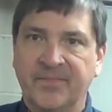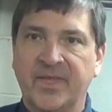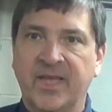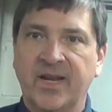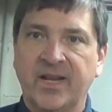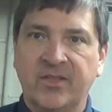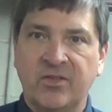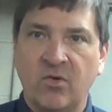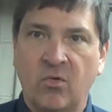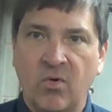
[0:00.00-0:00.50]

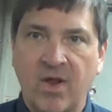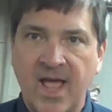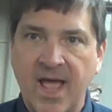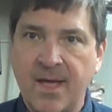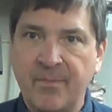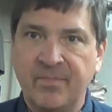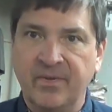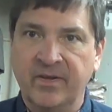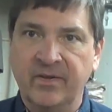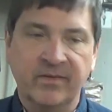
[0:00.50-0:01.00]
and it don't
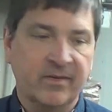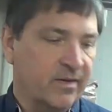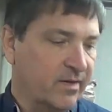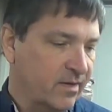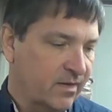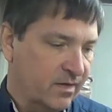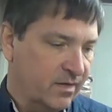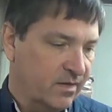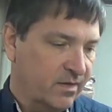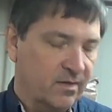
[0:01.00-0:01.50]
happen,
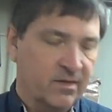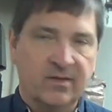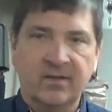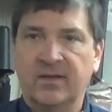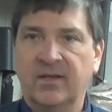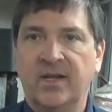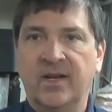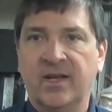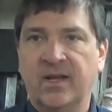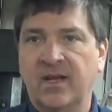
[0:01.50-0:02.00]

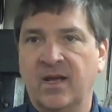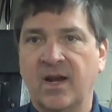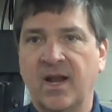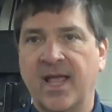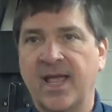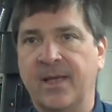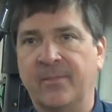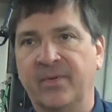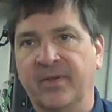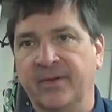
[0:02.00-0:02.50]
it ain't gonna
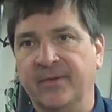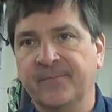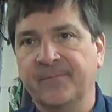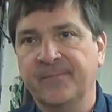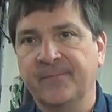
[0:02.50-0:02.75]
happen.